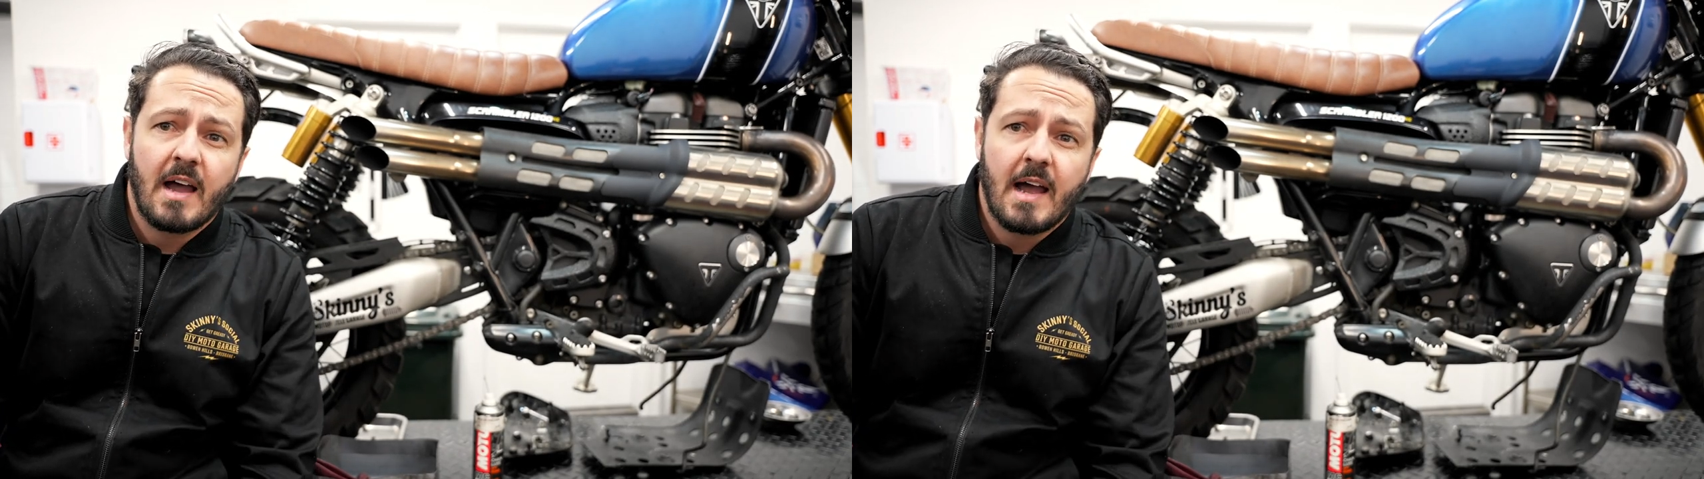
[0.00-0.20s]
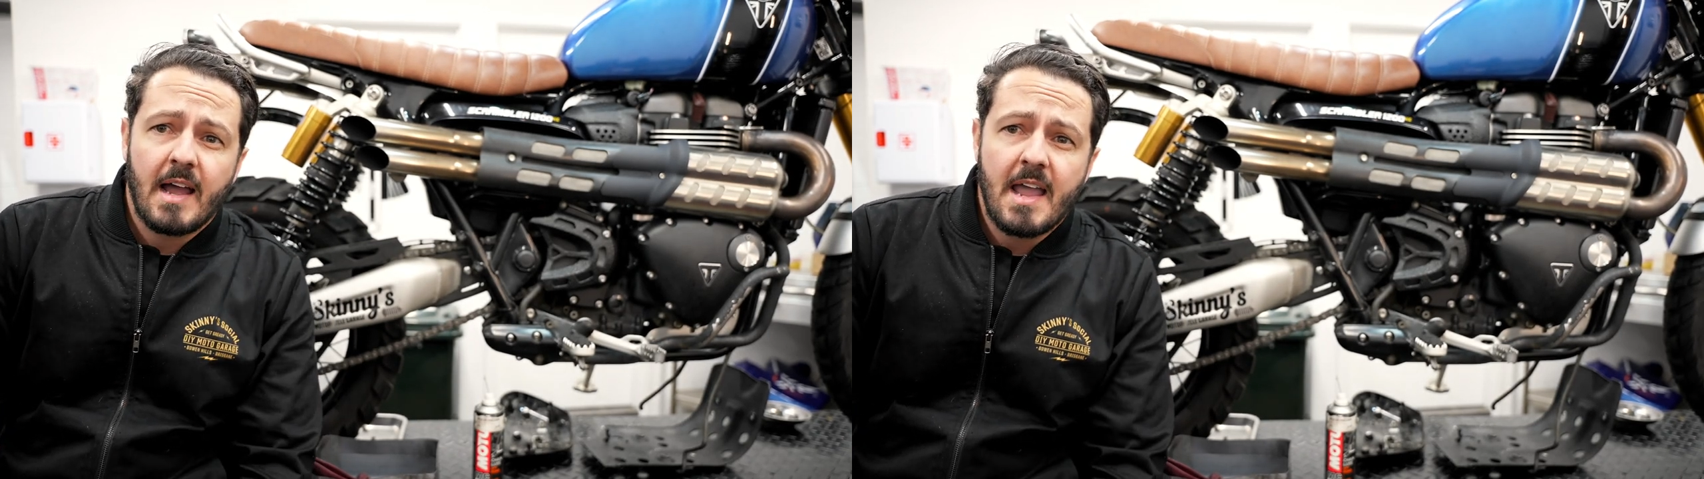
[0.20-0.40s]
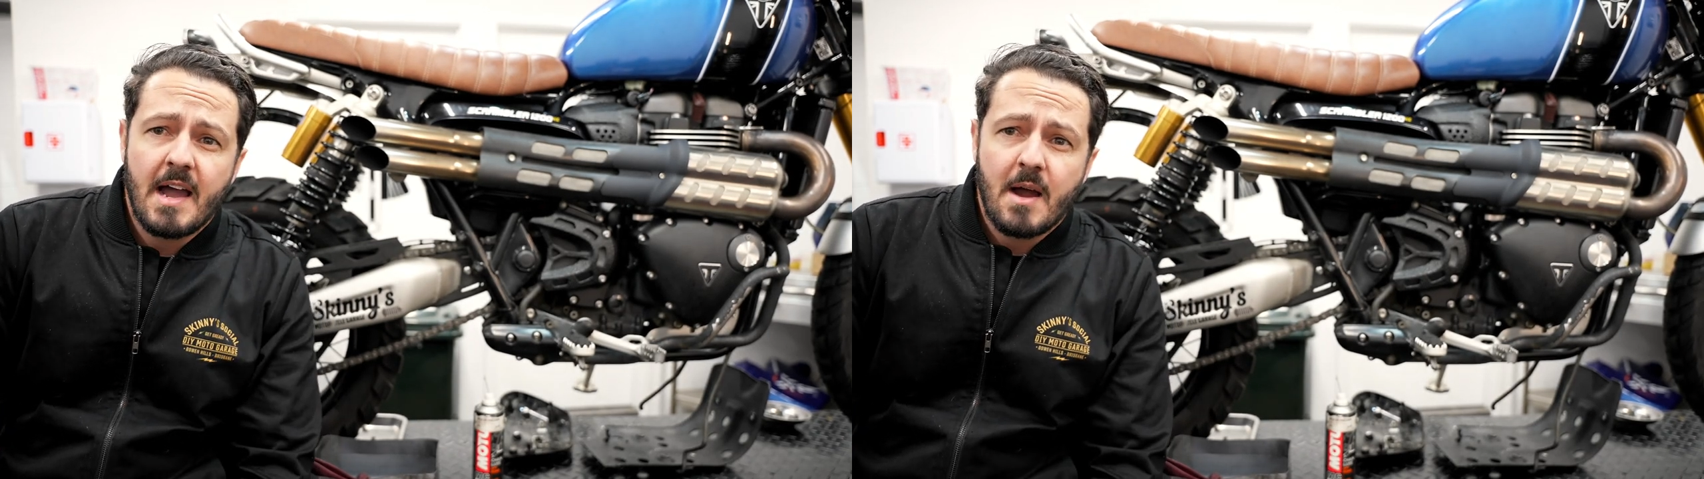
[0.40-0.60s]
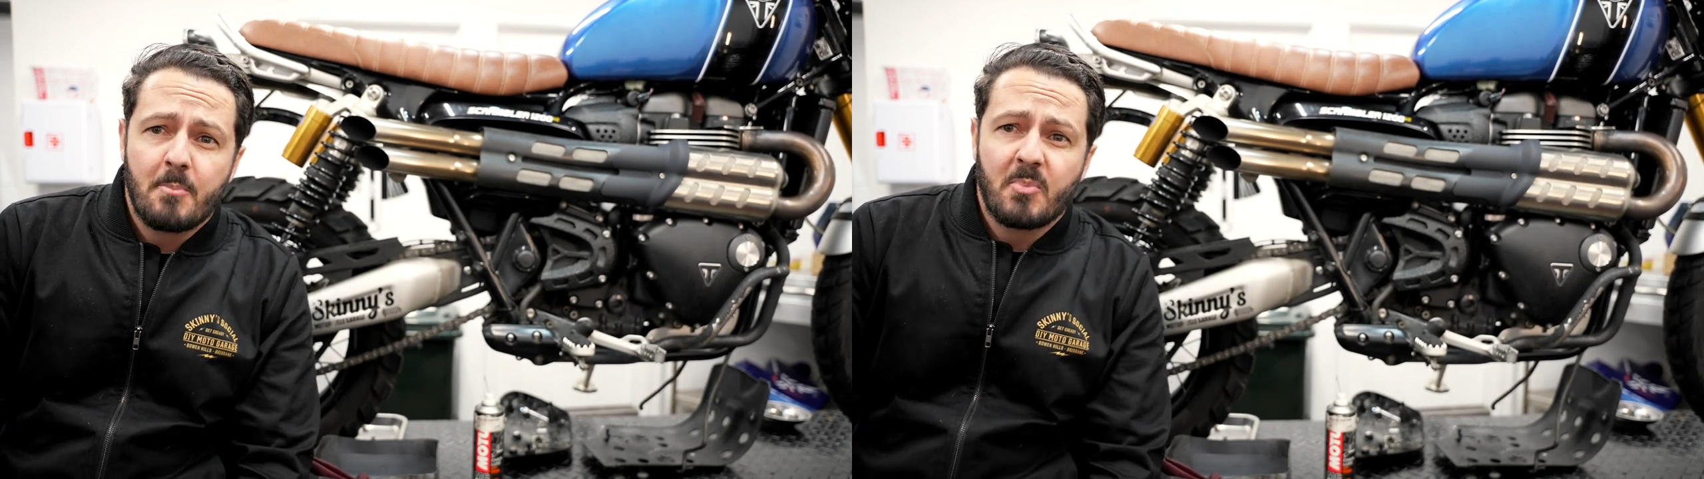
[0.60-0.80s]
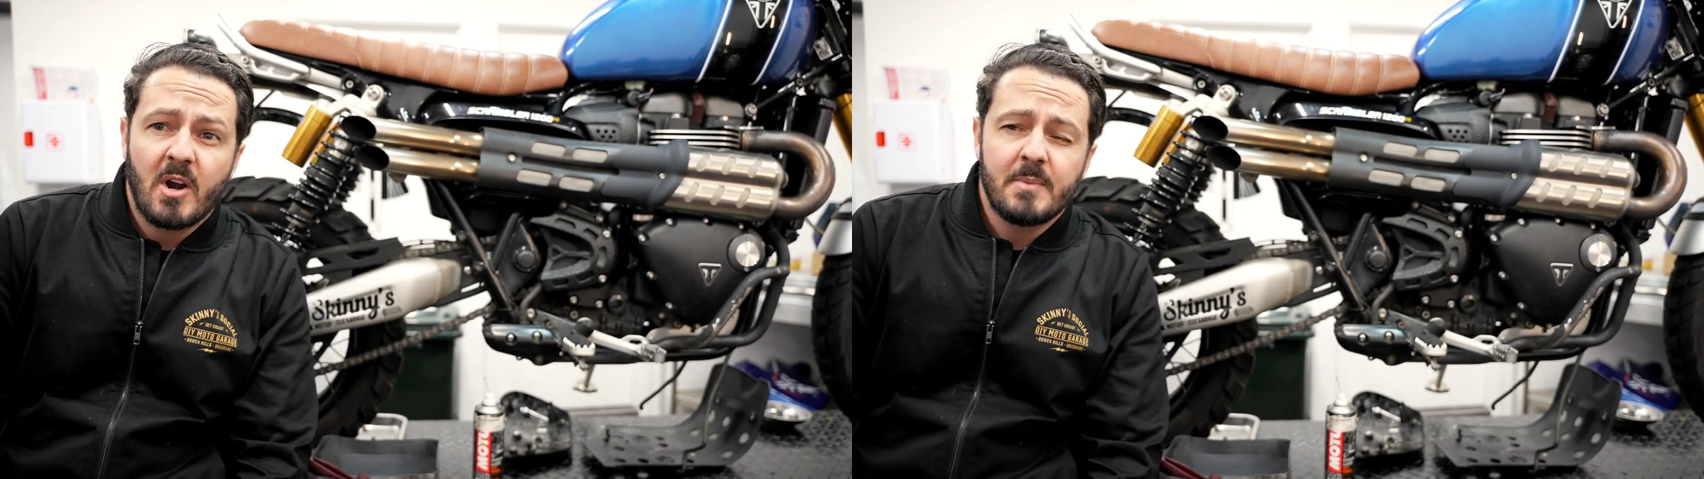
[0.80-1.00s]

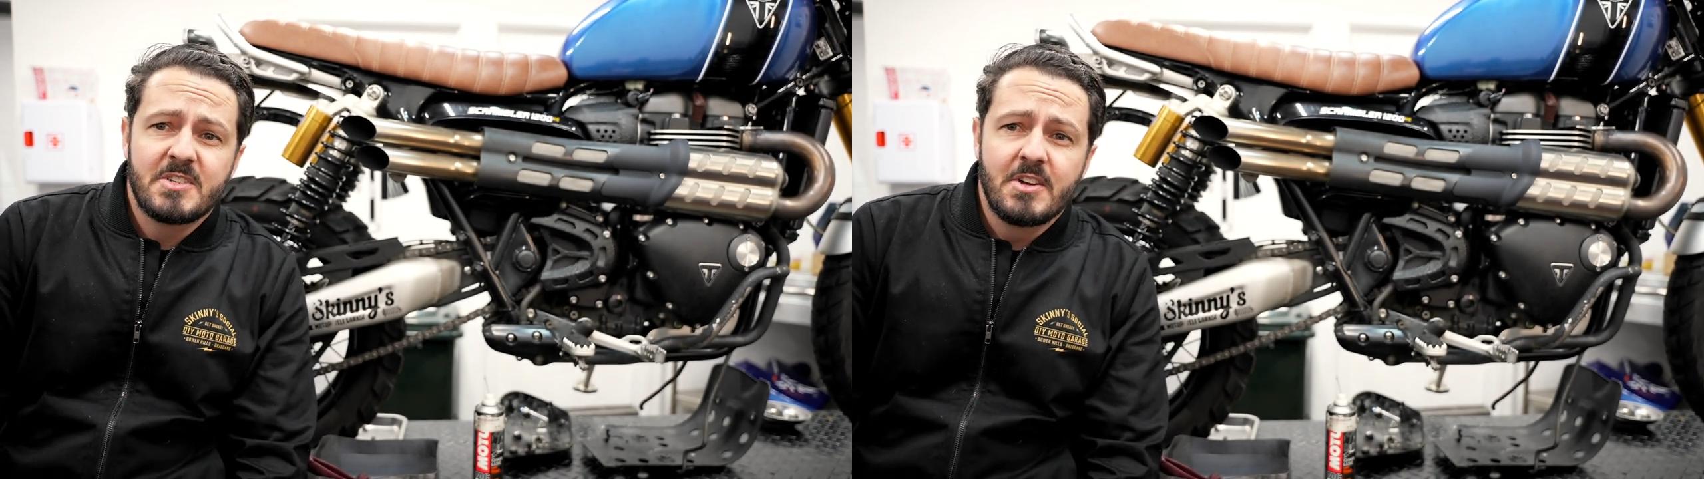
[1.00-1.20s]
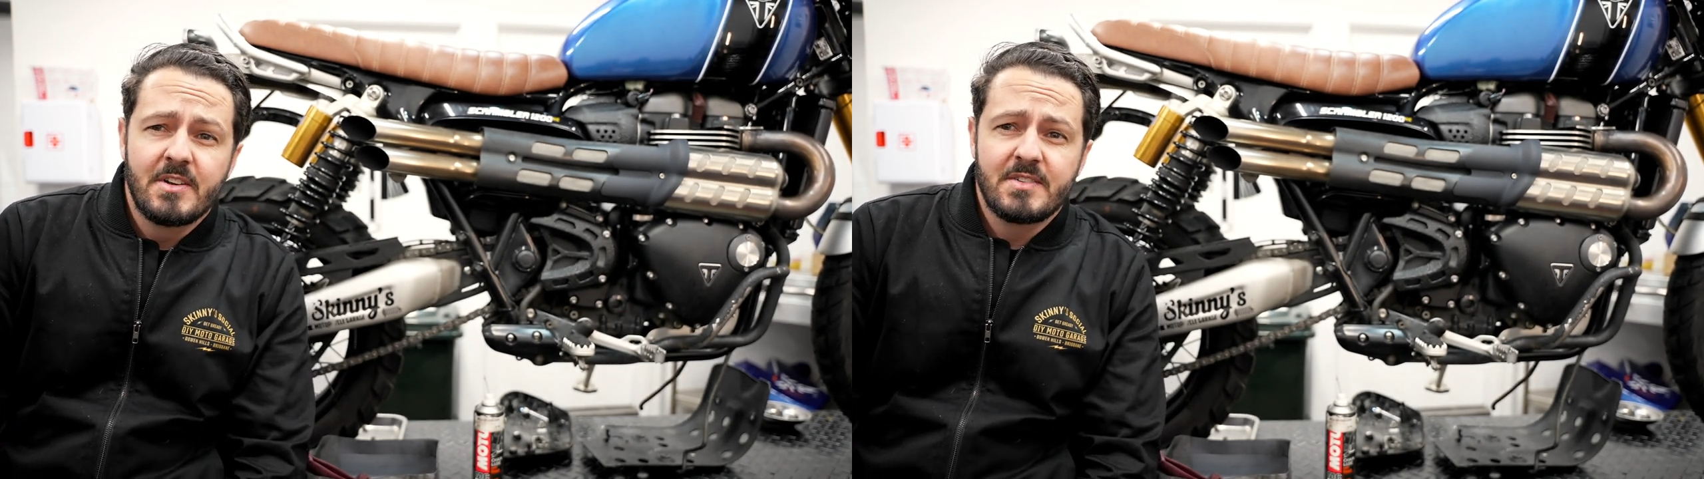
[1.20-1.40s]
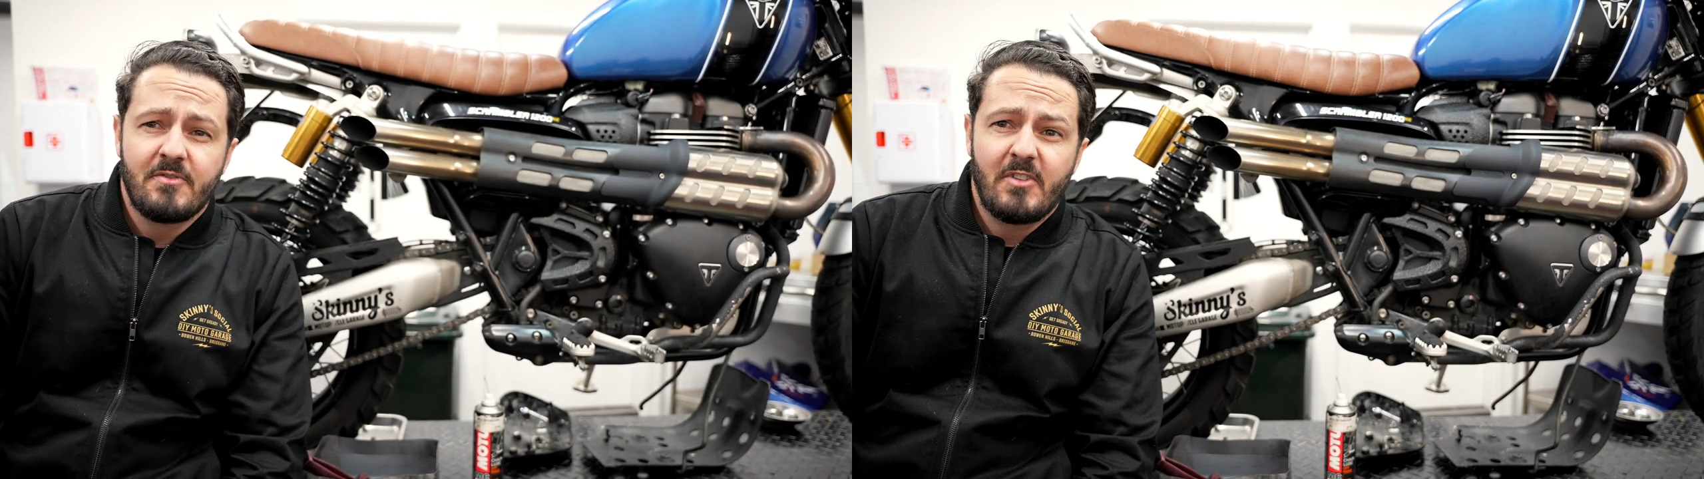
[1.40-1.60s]
our prep series